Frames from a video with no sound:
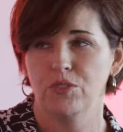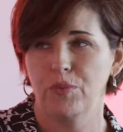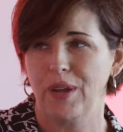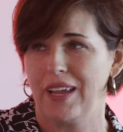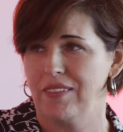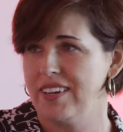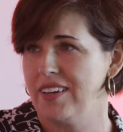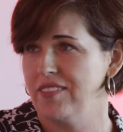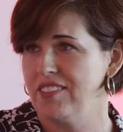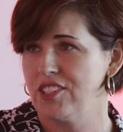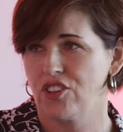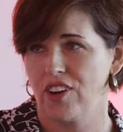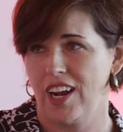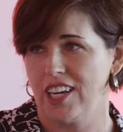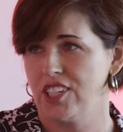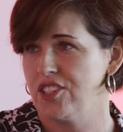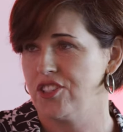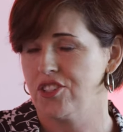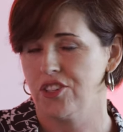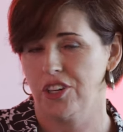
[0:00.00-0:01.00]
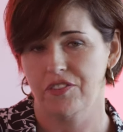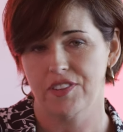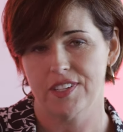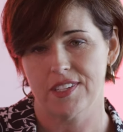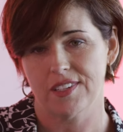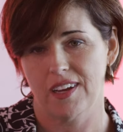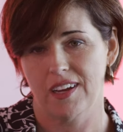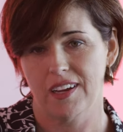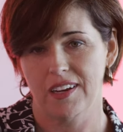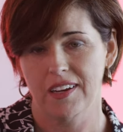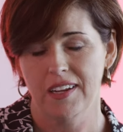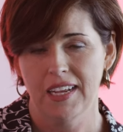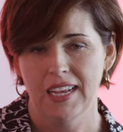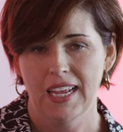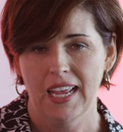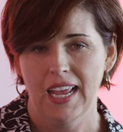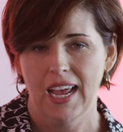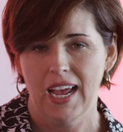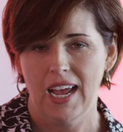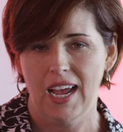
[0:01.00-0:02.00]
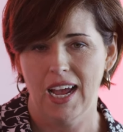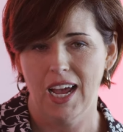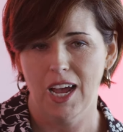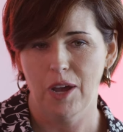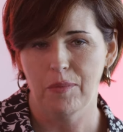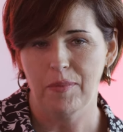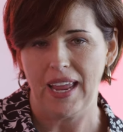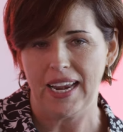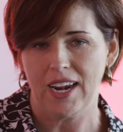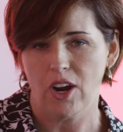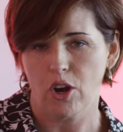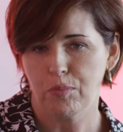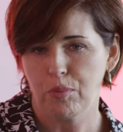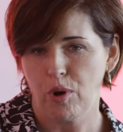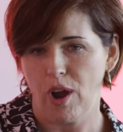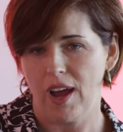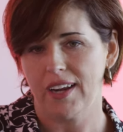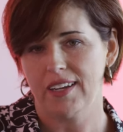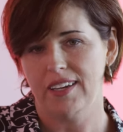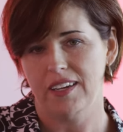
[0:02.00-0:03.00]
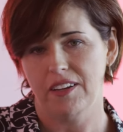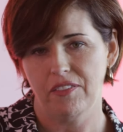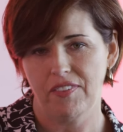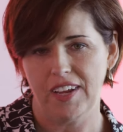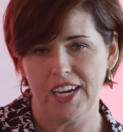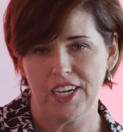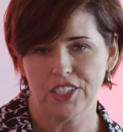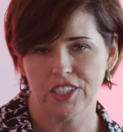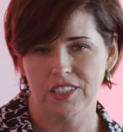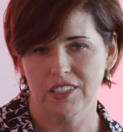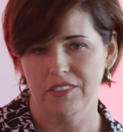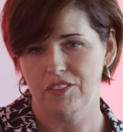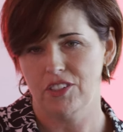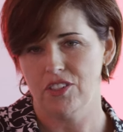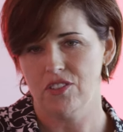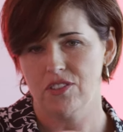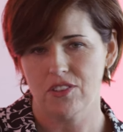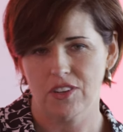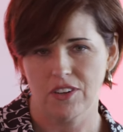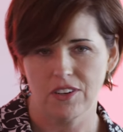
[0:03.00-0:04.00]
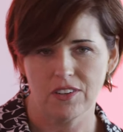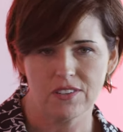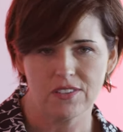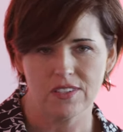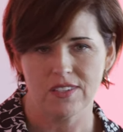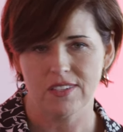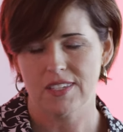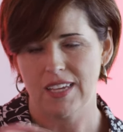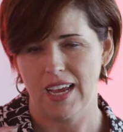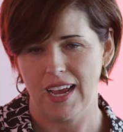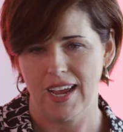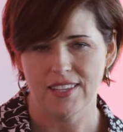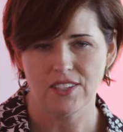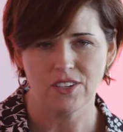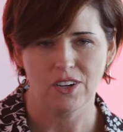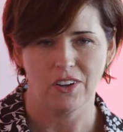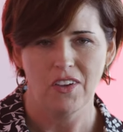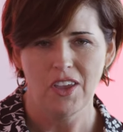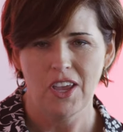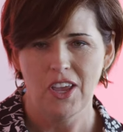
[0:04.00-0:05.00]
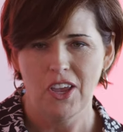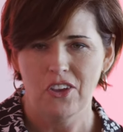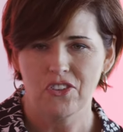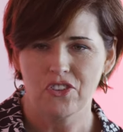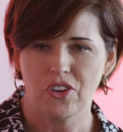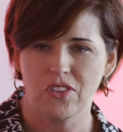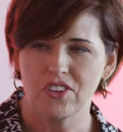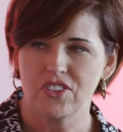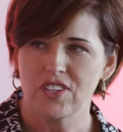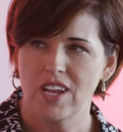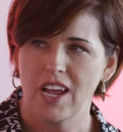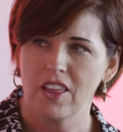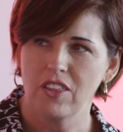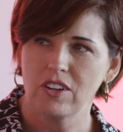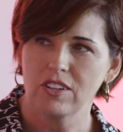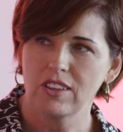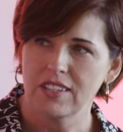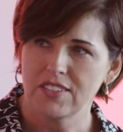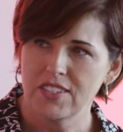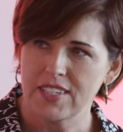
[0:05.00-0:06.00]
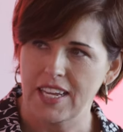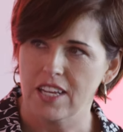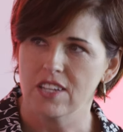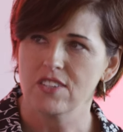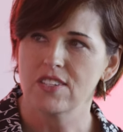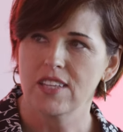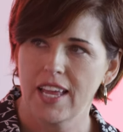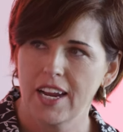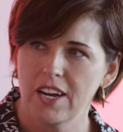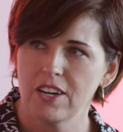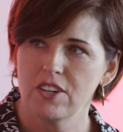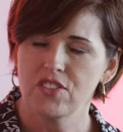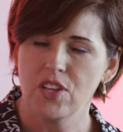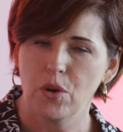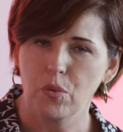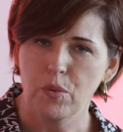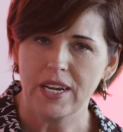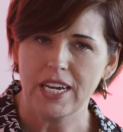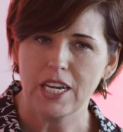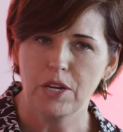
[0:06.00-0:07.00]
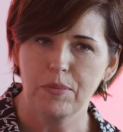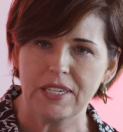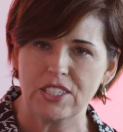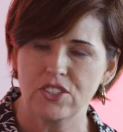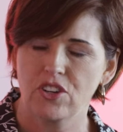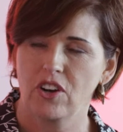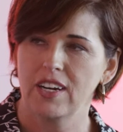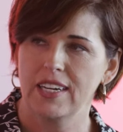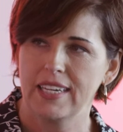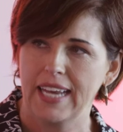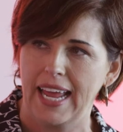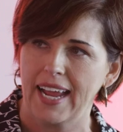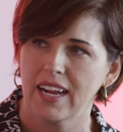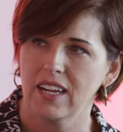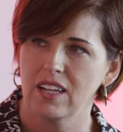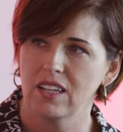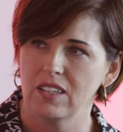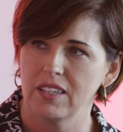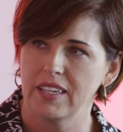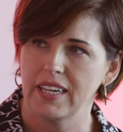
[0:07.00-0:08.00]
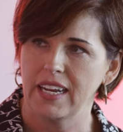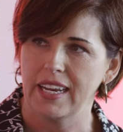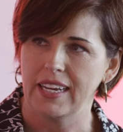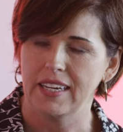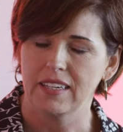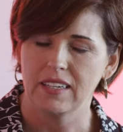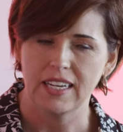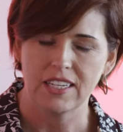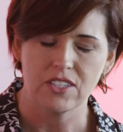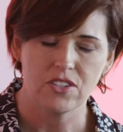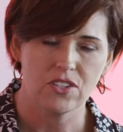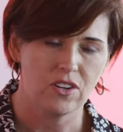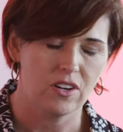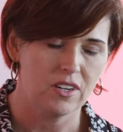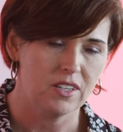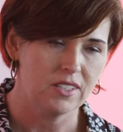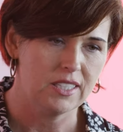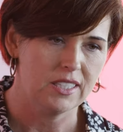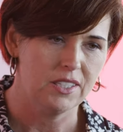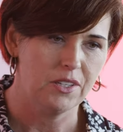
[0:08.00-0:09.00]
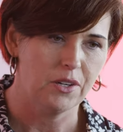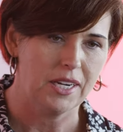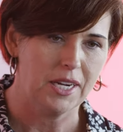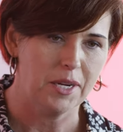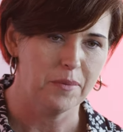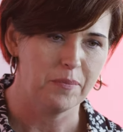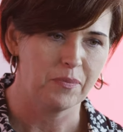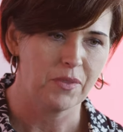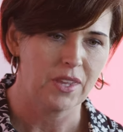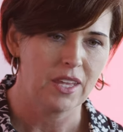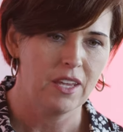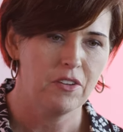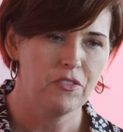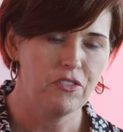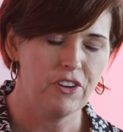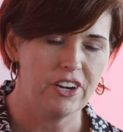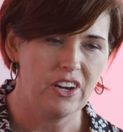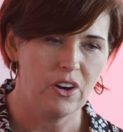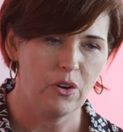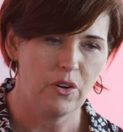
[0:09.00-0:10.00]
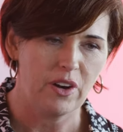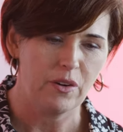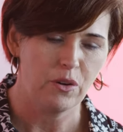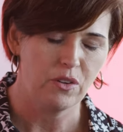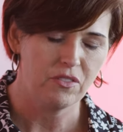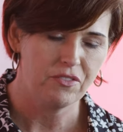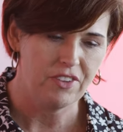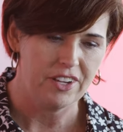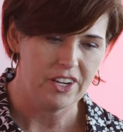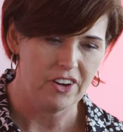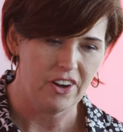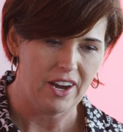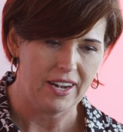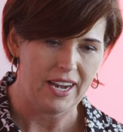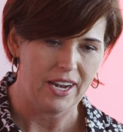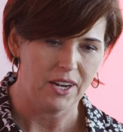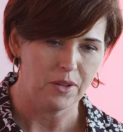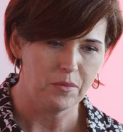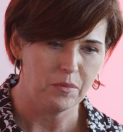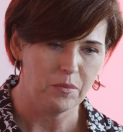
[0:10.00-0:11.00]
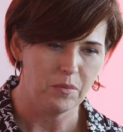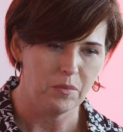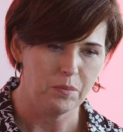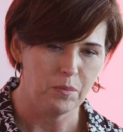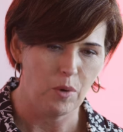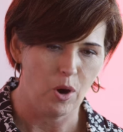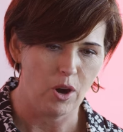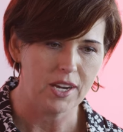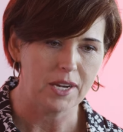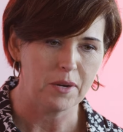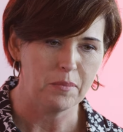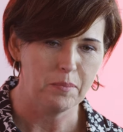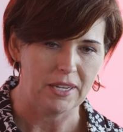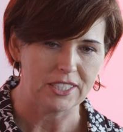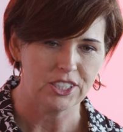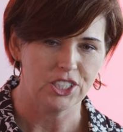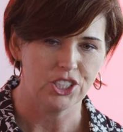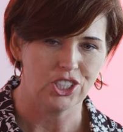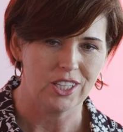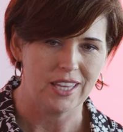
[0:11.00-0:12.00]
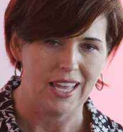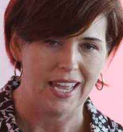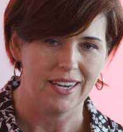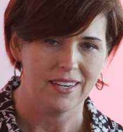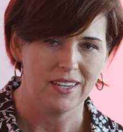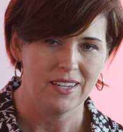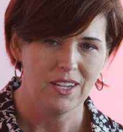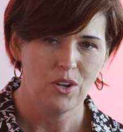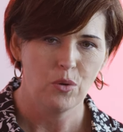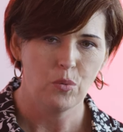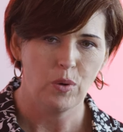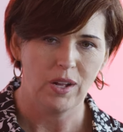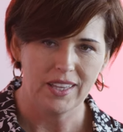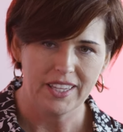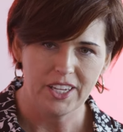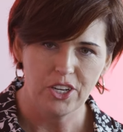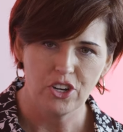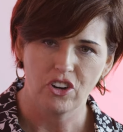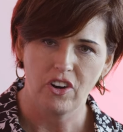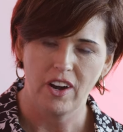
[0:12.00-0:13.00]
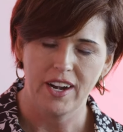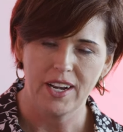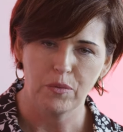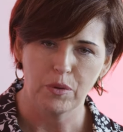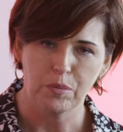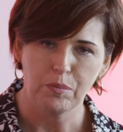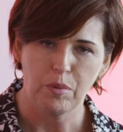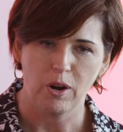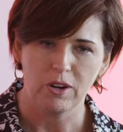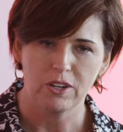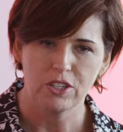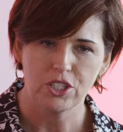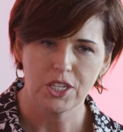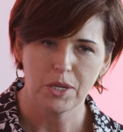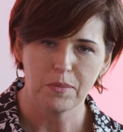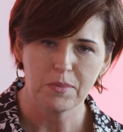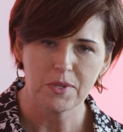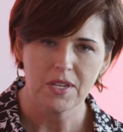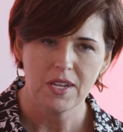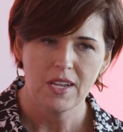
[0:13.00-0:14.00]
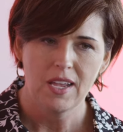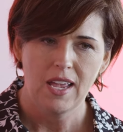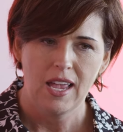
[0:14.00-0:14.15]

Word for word: we haven't even scratched the surface on, um, and our product innovation of desserts and sides and all. So there's other sales layers that we need to be starting to tackle and mm -hmm. and, mm-hmm. and start to um, figure figure out how to market and message that while integrating with partnerships.